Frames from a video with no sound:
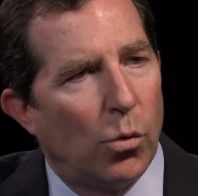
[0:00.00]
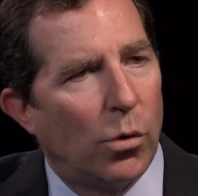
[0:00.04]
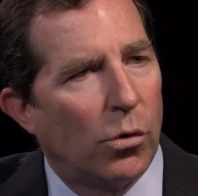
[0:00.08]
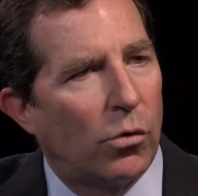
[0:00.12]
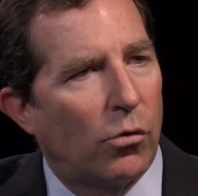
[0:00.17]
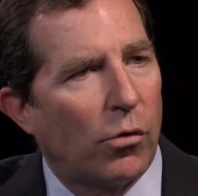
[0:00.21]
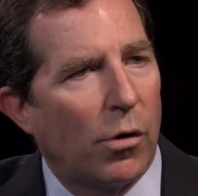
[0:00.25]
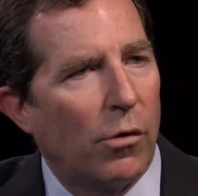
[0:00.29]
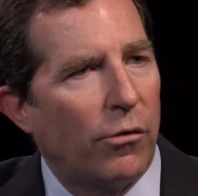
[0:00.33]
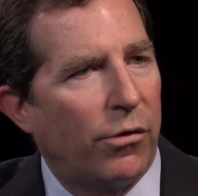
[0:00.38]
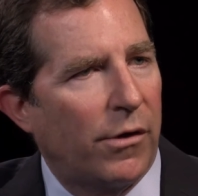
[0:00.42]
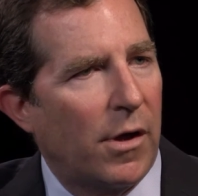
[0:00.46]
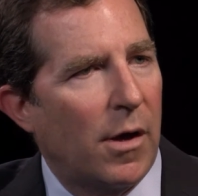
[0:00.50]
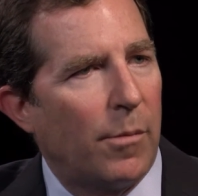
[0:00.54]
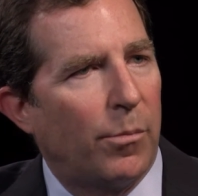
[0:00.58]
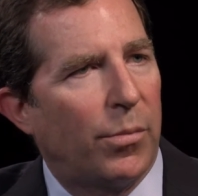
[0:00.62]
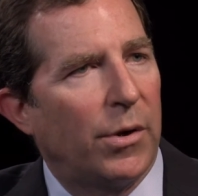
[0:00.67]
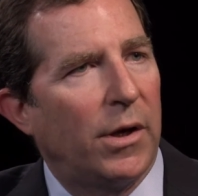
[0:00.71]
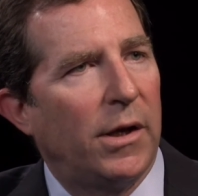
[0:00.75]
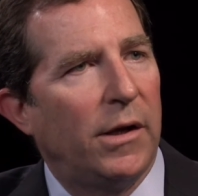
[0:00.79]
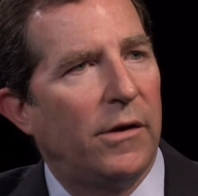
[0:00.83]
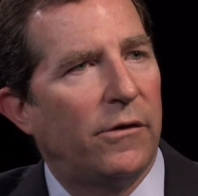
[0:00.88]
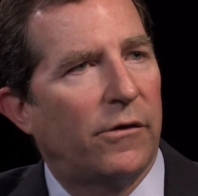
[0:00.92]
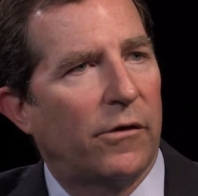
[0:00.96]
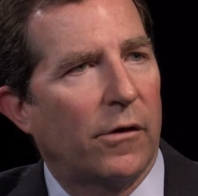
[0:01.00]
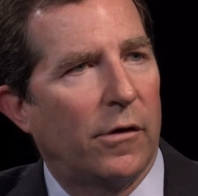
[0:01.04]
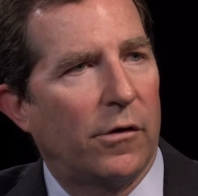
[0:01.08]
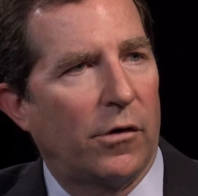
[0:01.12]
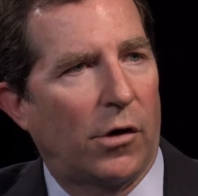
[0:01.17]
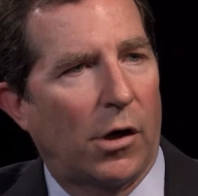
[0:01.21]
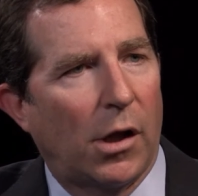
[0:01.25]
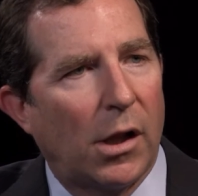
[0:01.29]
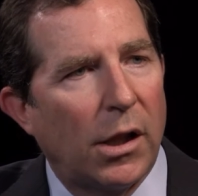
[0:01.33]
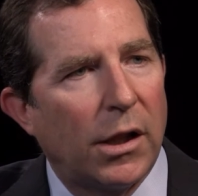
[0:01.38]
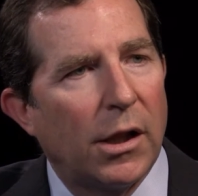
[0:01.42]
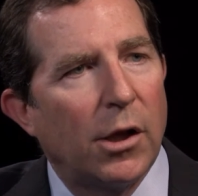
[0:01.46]
Well, growth companies
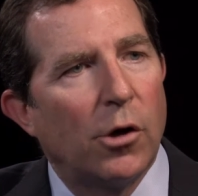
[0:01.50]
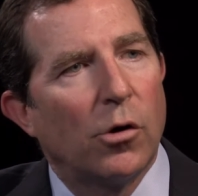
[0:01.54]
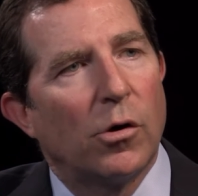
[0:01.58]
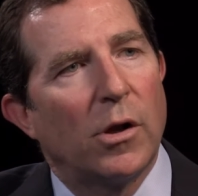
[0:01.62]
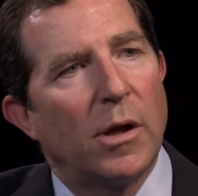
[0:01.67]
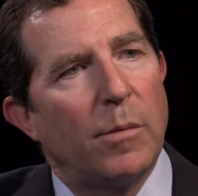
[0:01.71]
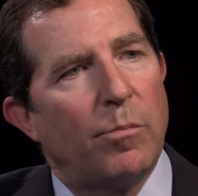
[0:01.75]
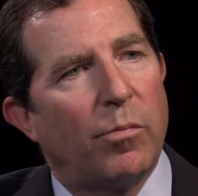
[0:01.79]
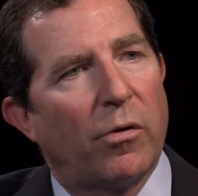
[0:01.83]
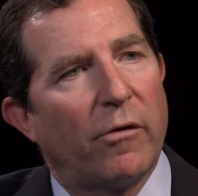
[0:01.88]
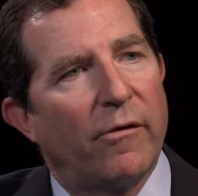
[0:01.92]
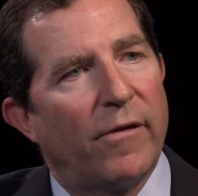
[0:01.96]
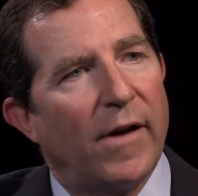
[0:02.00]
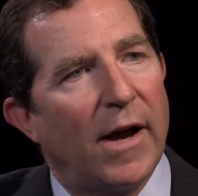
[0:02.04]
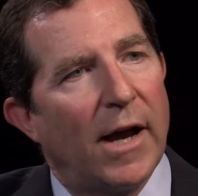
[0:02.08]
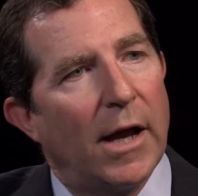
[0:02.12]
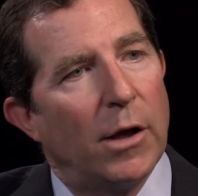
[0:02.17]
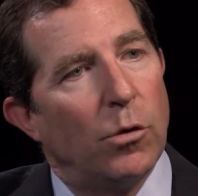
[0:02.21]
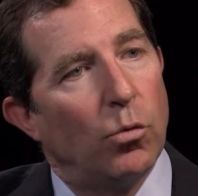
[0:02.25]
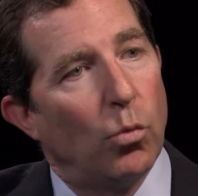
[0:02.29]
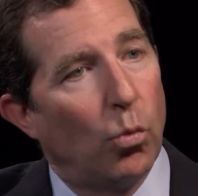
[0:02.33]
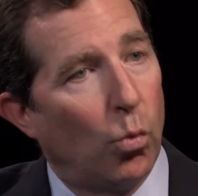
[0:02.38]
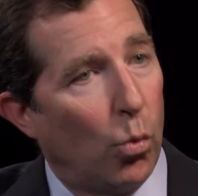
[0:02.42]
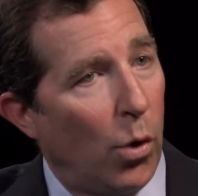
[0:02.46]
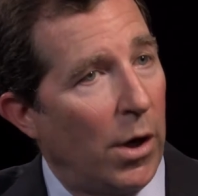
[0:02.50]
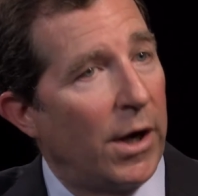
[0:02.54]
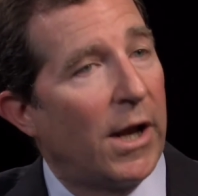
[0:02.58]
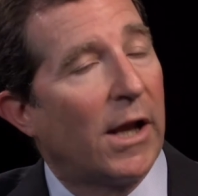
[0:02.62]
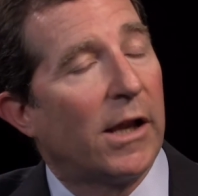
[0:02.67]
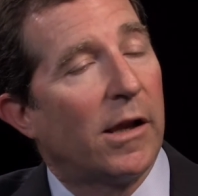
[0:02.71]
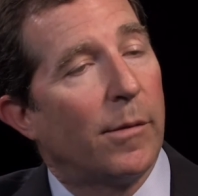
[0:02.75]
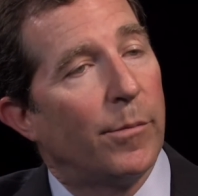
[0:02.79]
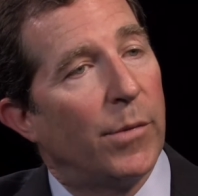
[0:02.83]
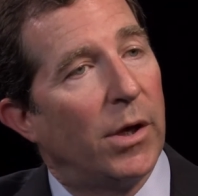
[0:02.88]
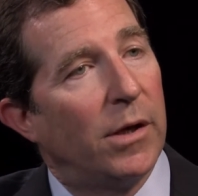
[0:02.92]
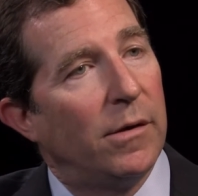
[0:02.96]
clearly provide one
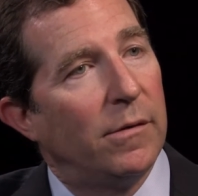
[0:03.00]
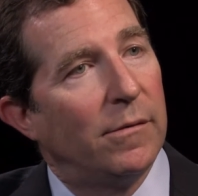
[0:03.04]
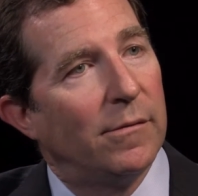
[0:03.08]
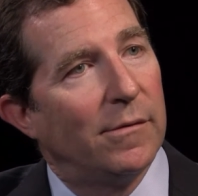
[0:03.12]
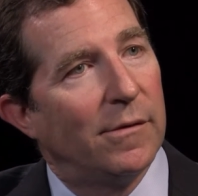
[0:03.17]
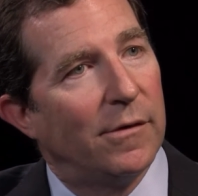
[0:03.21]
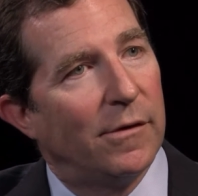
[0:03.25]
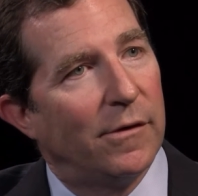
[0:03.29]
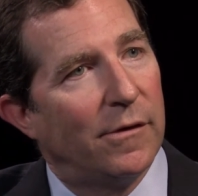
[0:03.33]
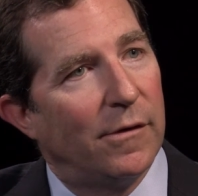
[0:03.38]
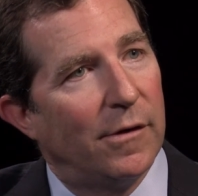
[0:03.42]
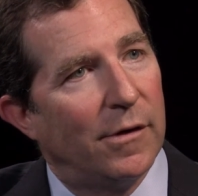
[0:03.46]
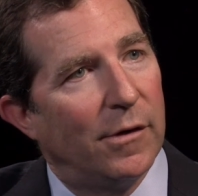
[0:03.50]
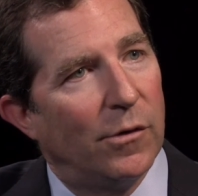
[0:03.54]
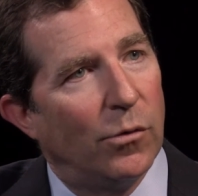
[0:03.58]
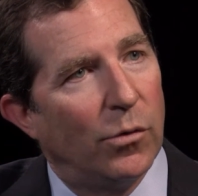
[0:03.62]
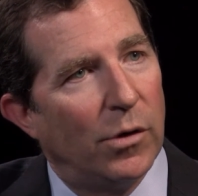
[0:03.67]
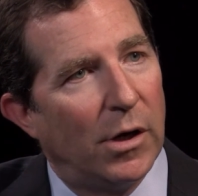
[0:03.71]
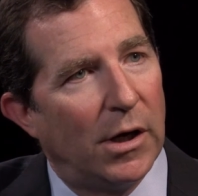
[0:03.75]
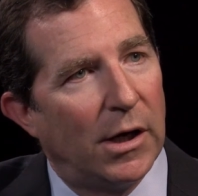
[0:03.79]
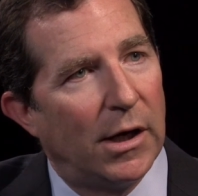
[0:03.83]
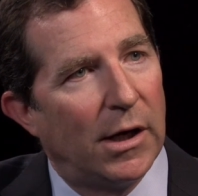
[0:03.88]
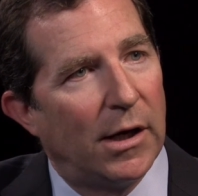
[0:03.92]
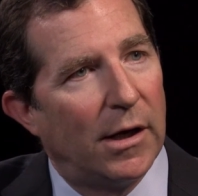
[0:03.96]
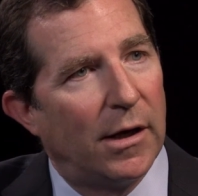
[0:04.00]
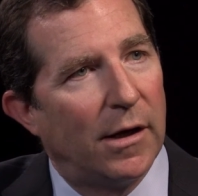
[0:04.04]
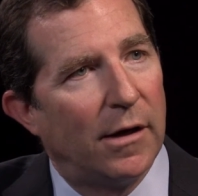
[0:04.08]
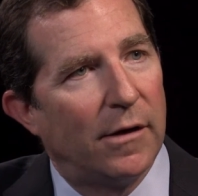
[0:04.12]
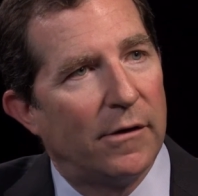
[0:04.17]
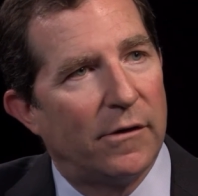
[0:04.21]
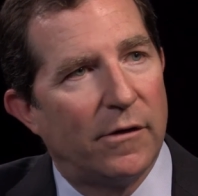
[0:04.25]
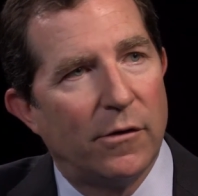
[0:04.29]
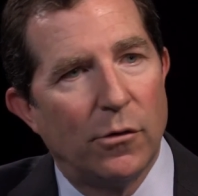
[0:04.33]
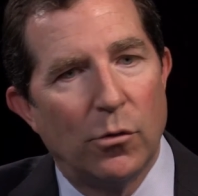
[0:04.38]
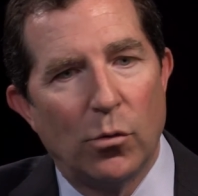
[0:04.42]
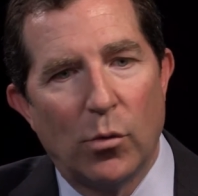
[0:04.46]
element
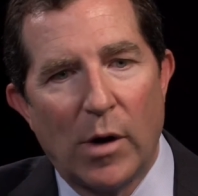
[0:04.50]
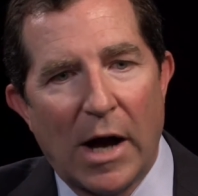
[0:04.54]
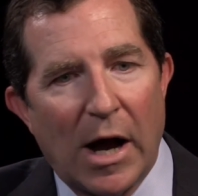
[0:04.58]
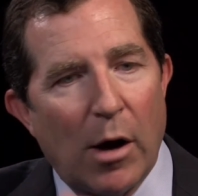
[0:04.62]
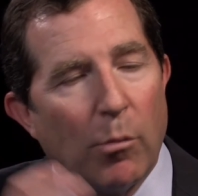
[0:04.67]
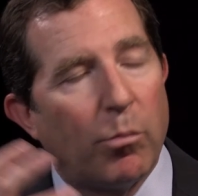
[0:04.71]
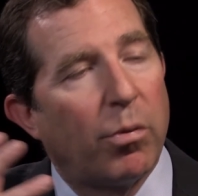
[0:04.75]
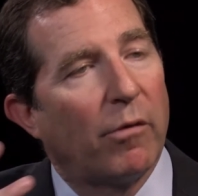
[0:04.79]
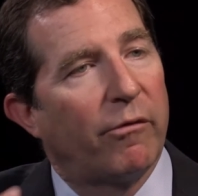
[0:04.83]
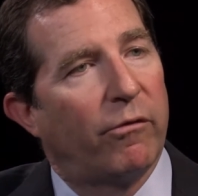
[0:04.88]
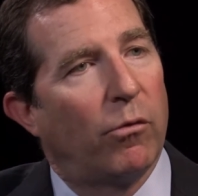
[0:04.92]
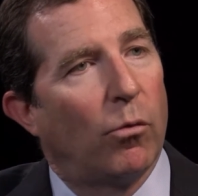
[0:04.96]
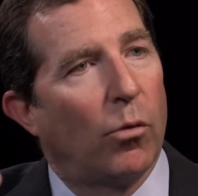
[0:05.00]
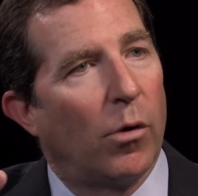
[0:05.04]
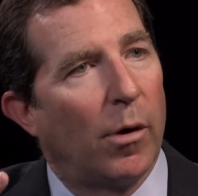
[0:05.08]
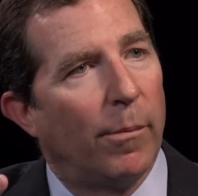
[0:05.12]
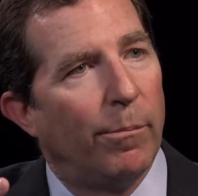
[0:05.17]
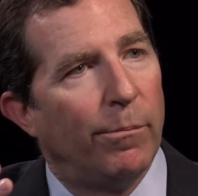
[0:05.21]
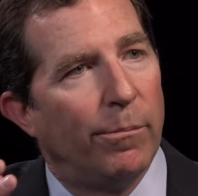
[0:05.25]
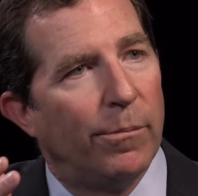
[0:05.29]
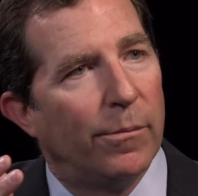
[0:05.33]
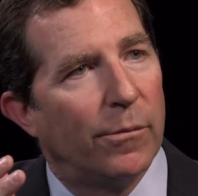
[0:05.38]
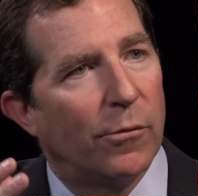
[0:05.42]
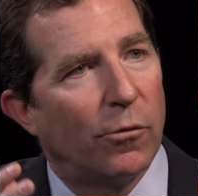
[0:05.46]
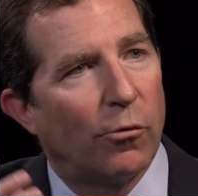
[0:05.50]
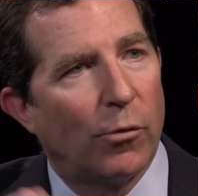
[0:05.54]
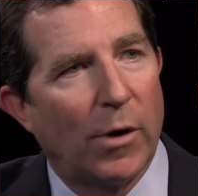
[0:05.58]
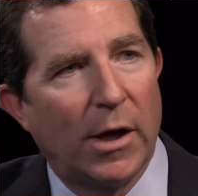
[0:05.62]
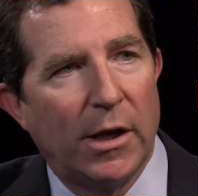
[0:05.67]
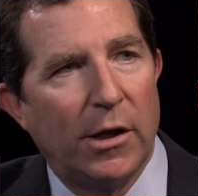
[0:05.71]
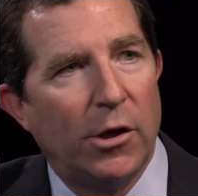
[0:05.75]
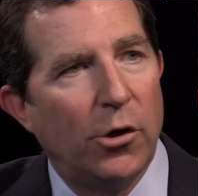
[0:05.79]
to outperform, right?